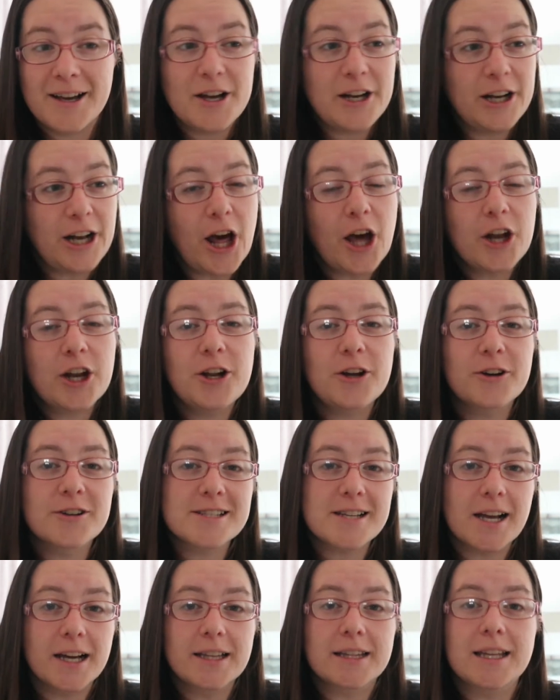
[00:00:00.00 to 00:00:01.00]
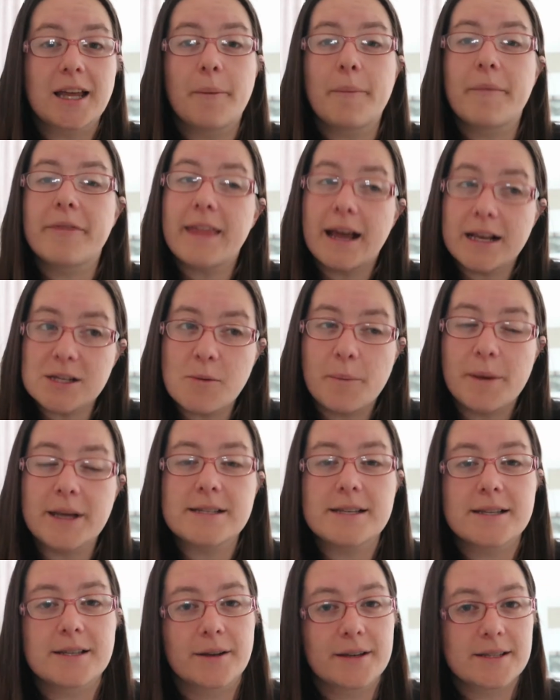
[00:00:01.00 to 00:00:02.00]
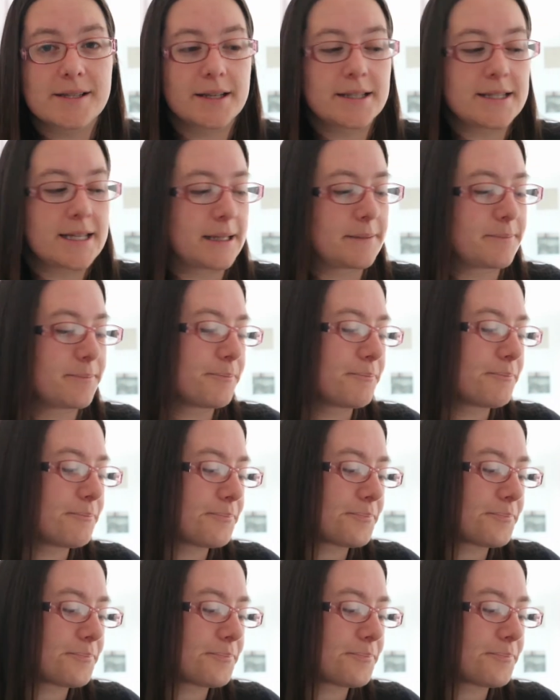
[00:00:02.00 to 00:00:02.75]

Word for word: Learn alongside them. That's what makes it so exciting.